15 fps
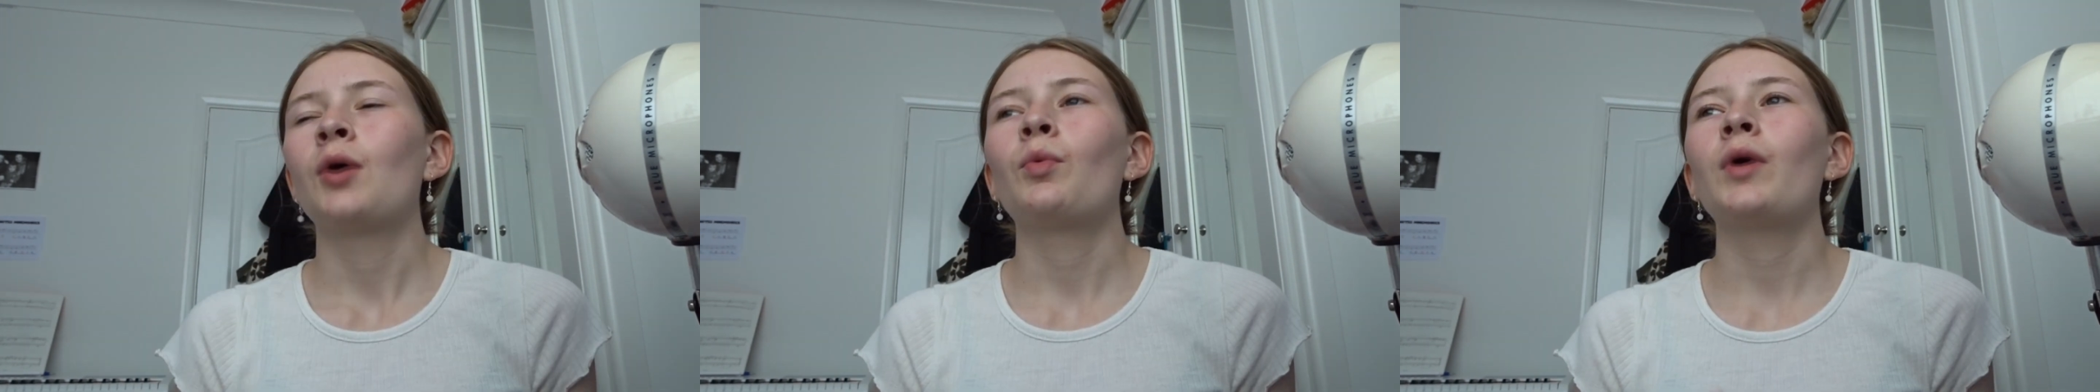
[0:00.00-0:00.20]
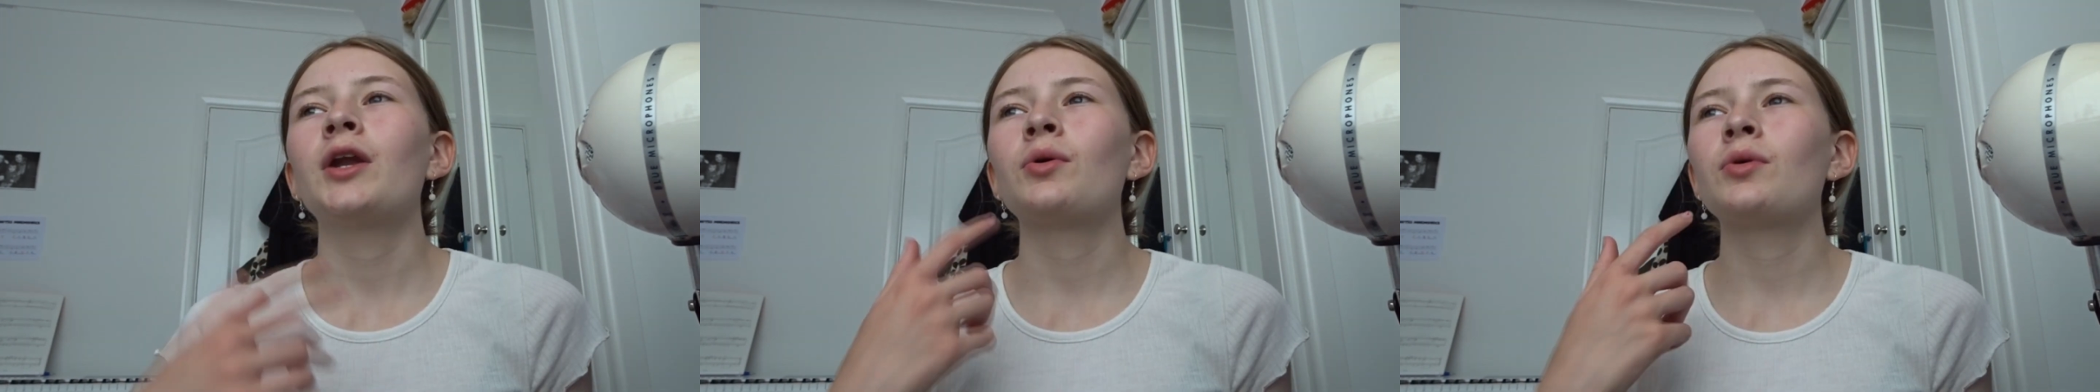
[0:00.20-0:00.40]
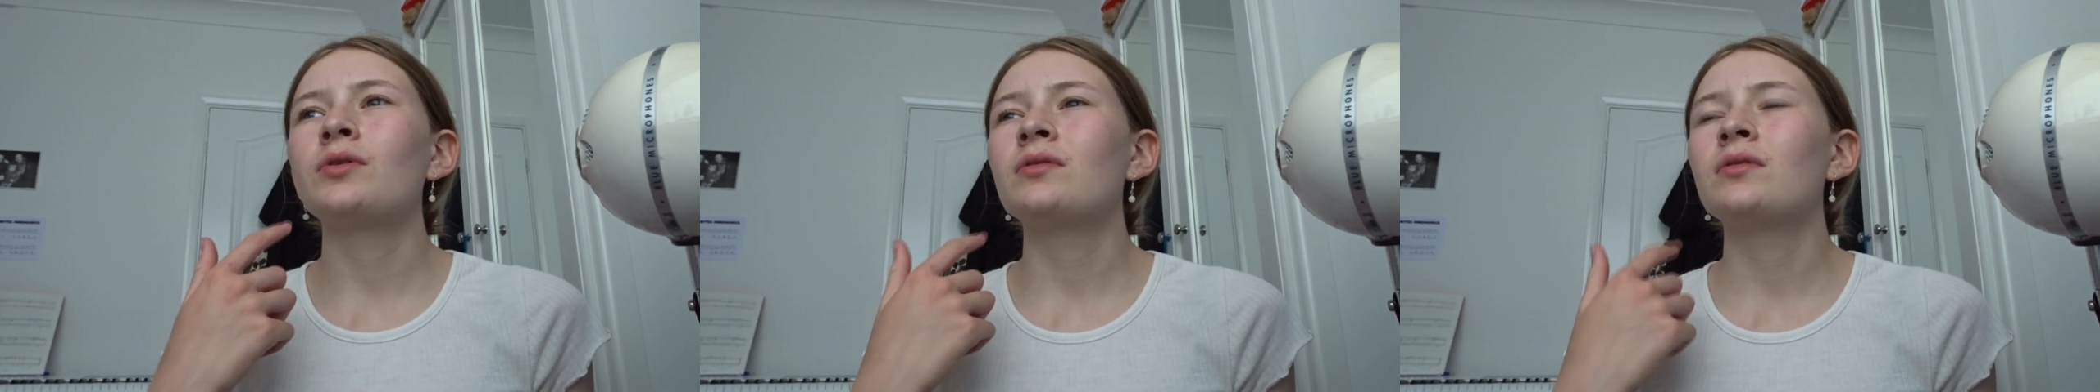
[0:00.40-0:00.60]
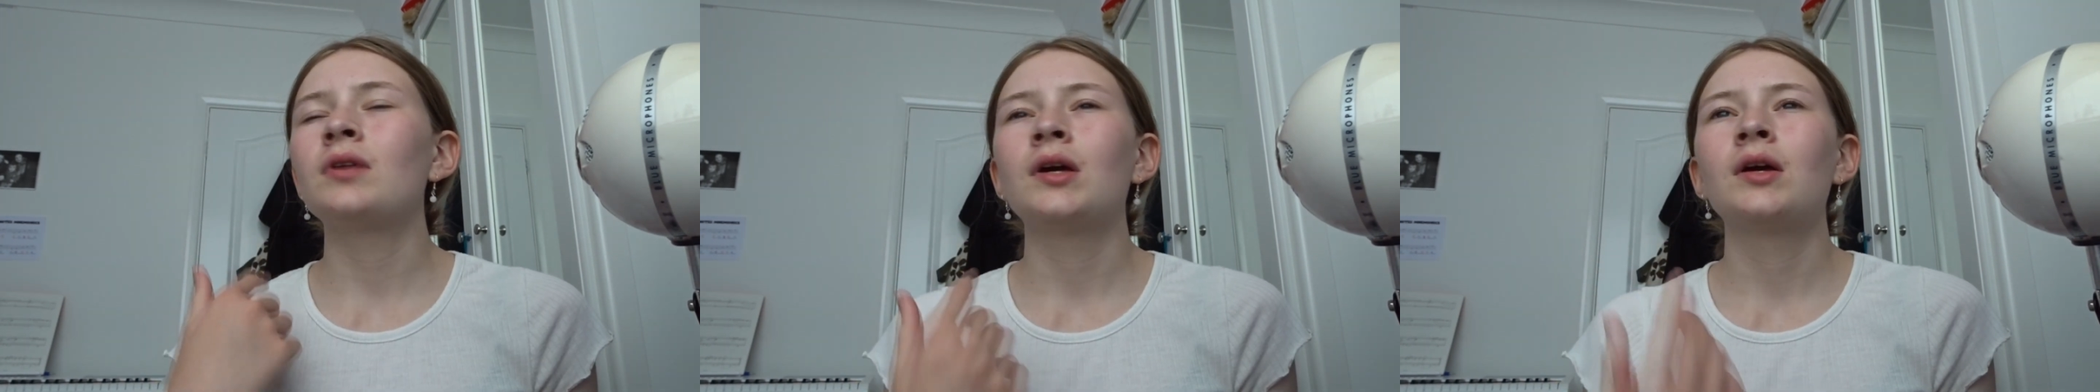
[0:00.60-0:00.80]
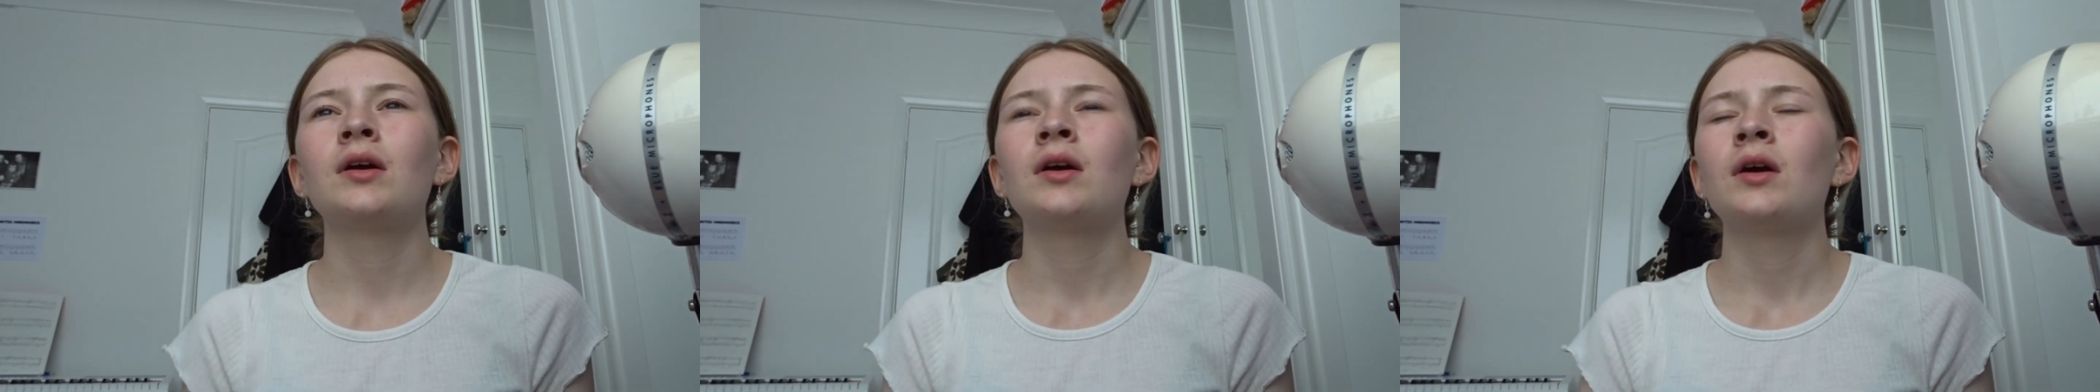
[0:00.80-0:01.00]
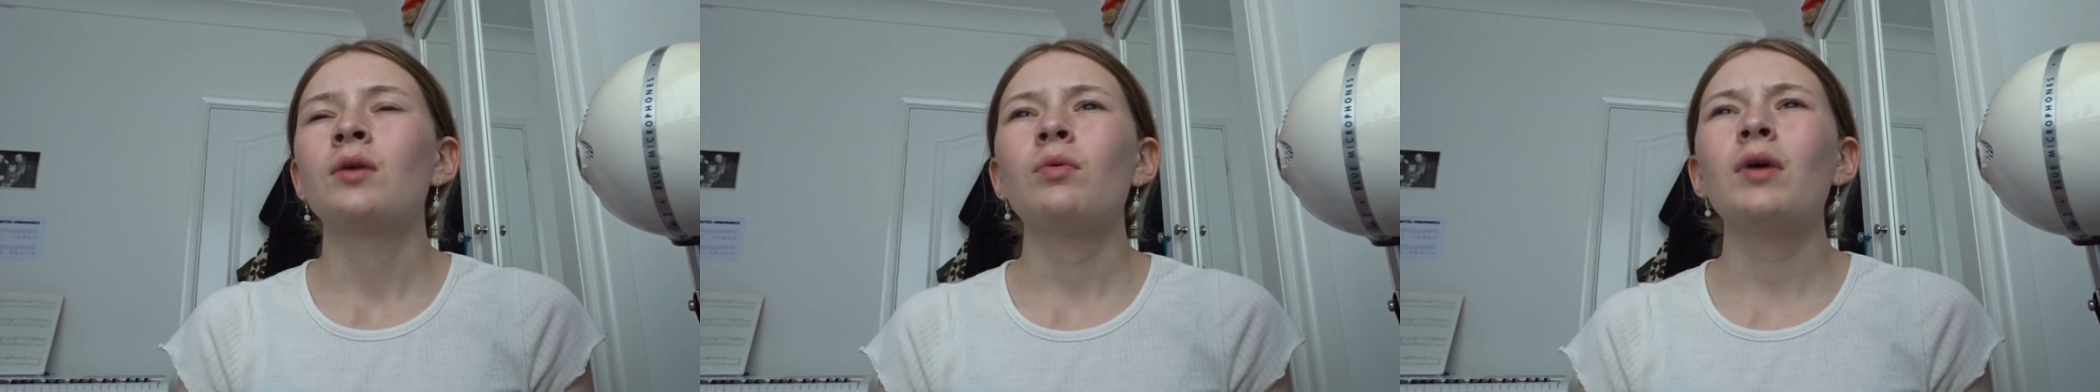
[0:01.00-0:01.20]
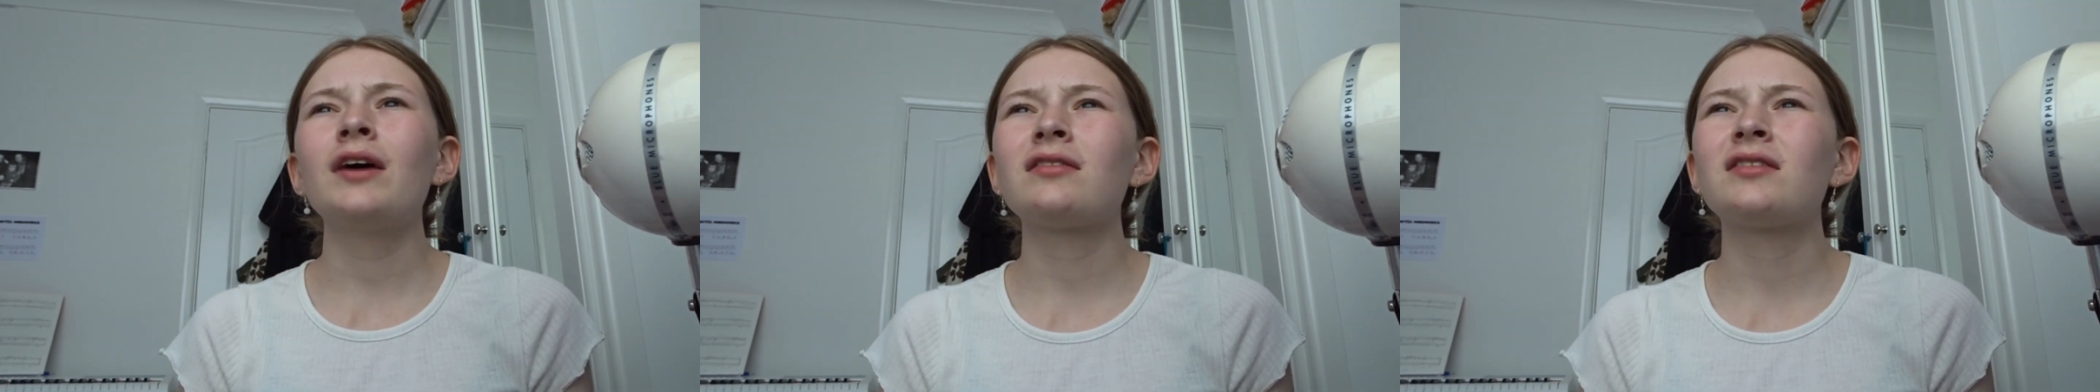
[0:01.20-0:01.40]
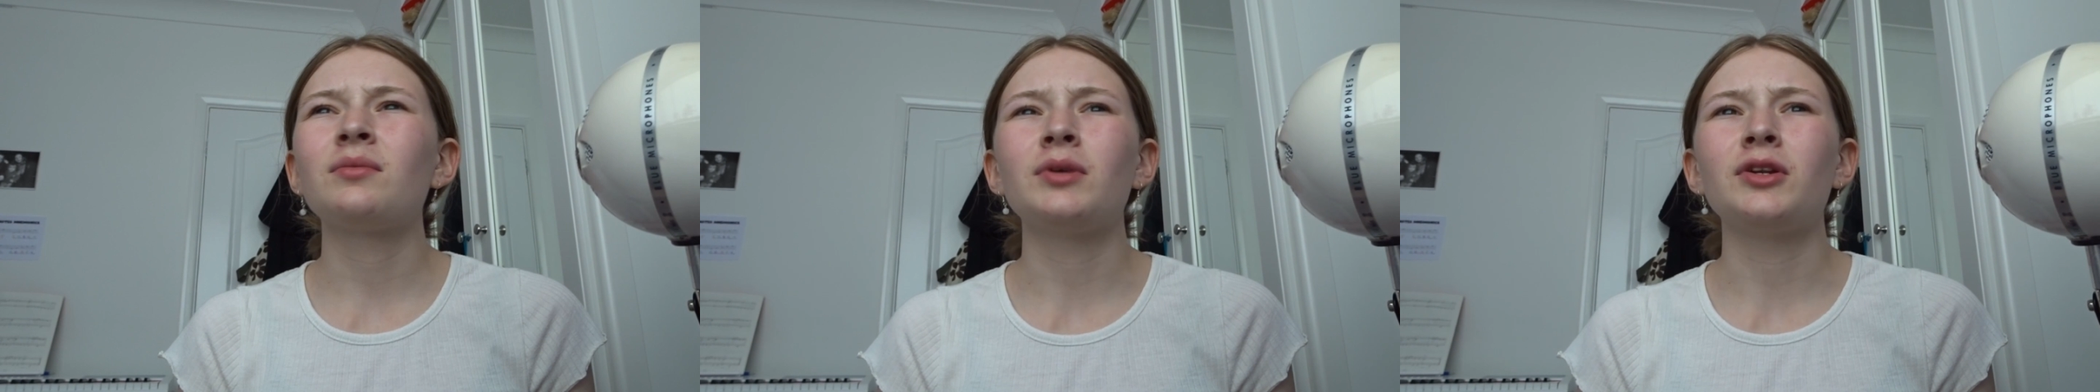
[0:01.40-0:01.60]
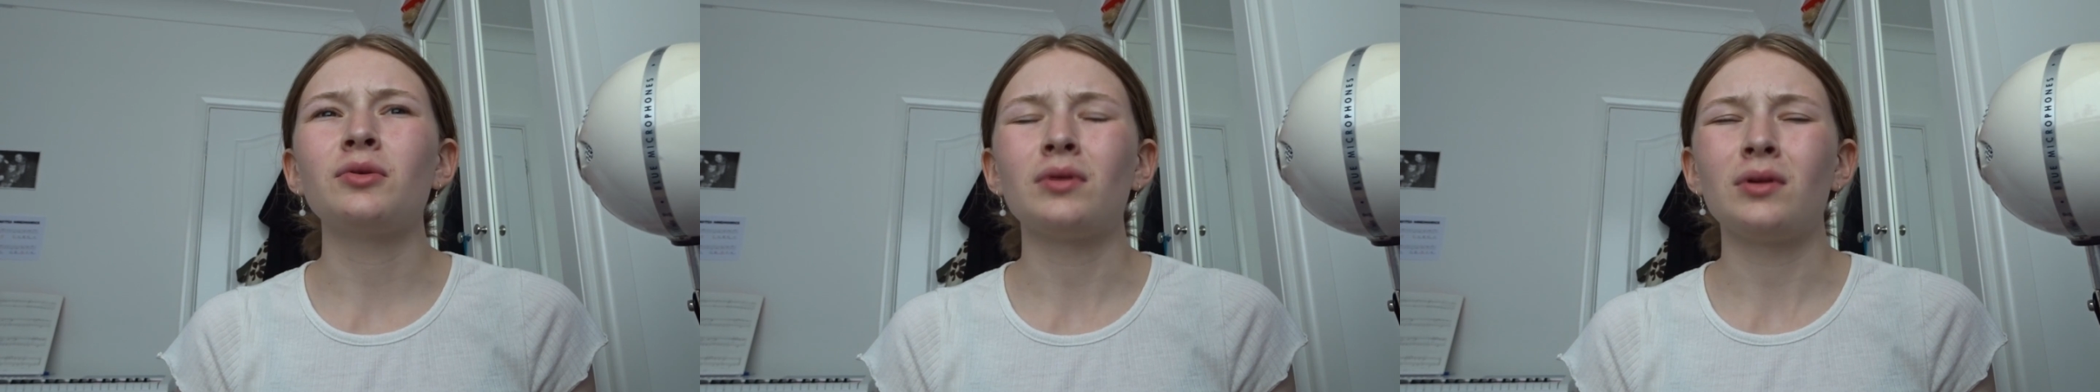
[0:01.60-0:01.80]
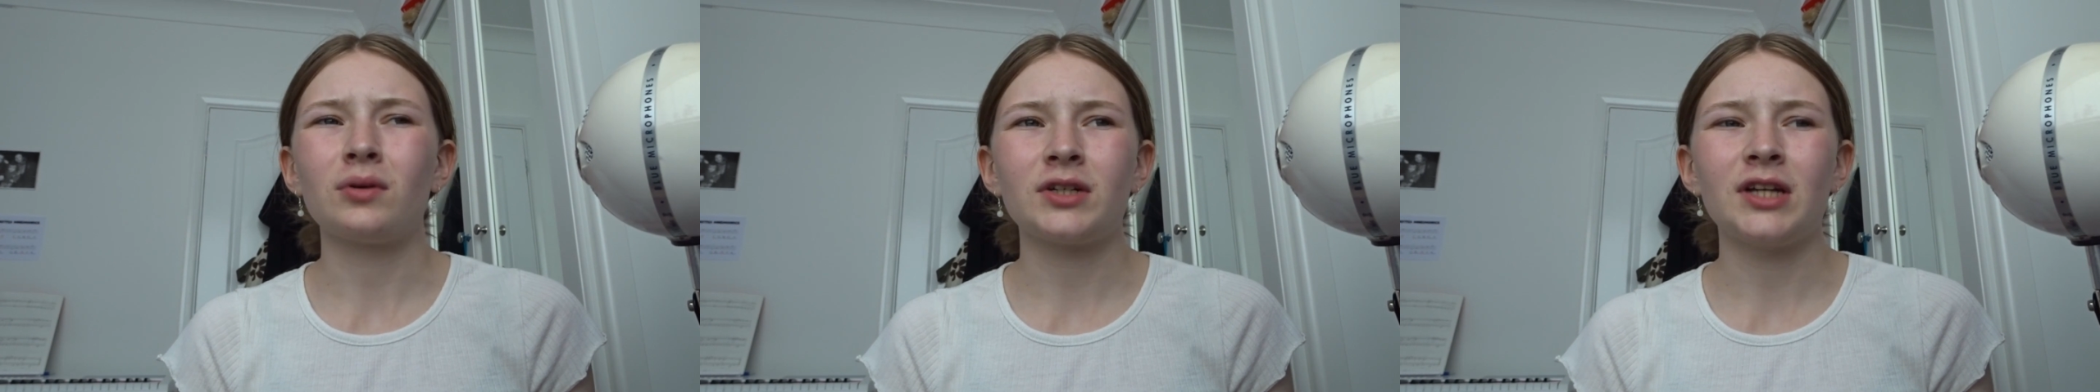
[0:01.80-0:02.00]
Went on, what else did we do
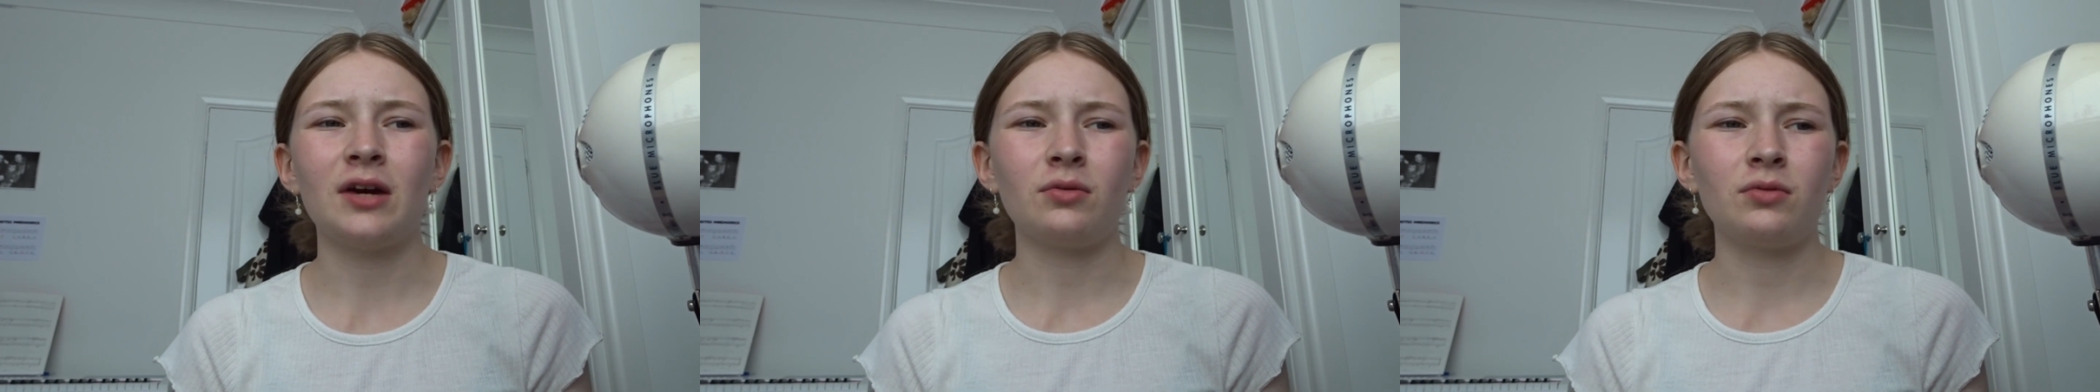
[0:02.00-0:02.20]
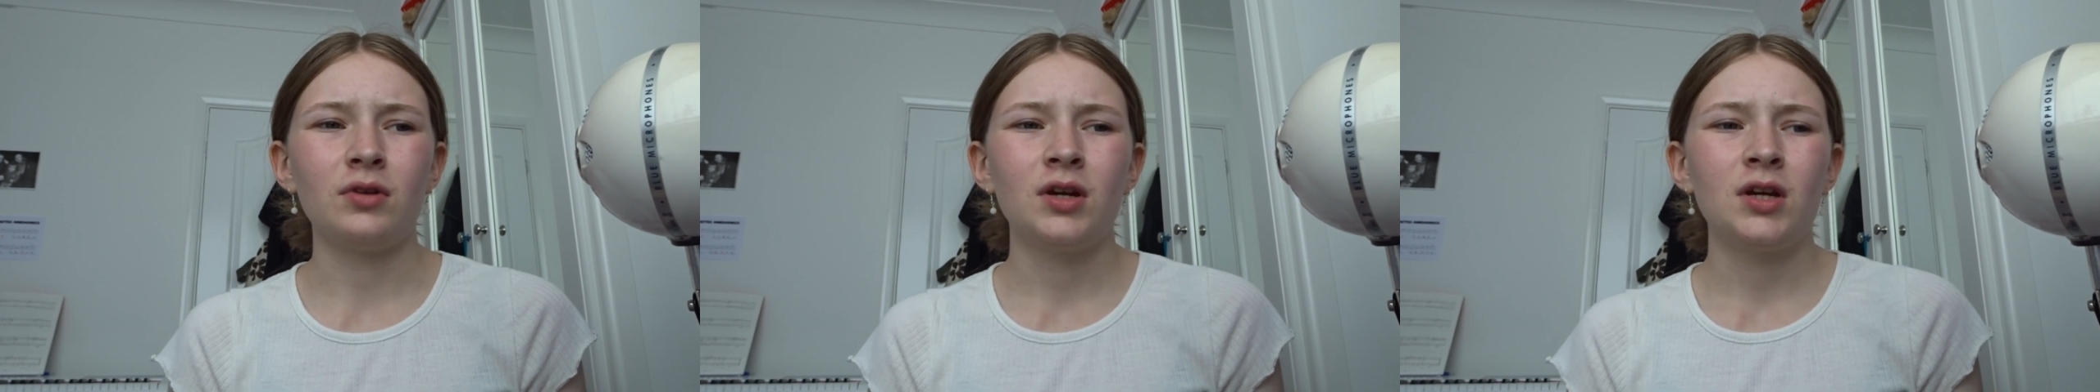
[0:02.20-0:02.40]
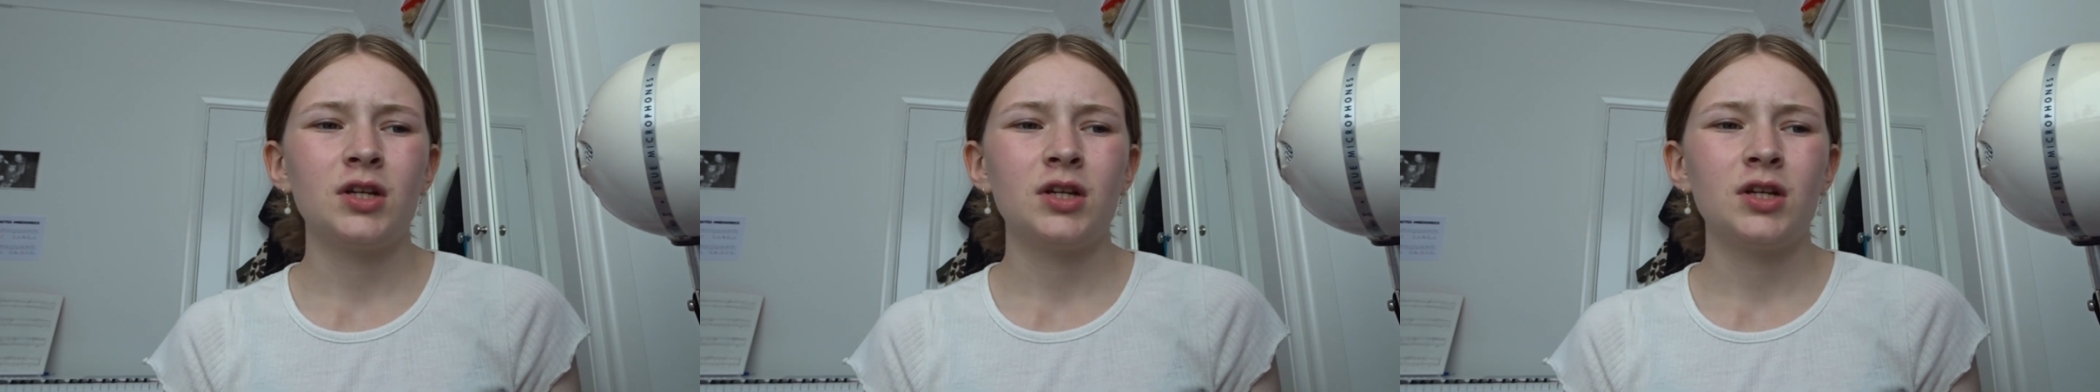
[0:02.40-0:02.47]
in lockdown?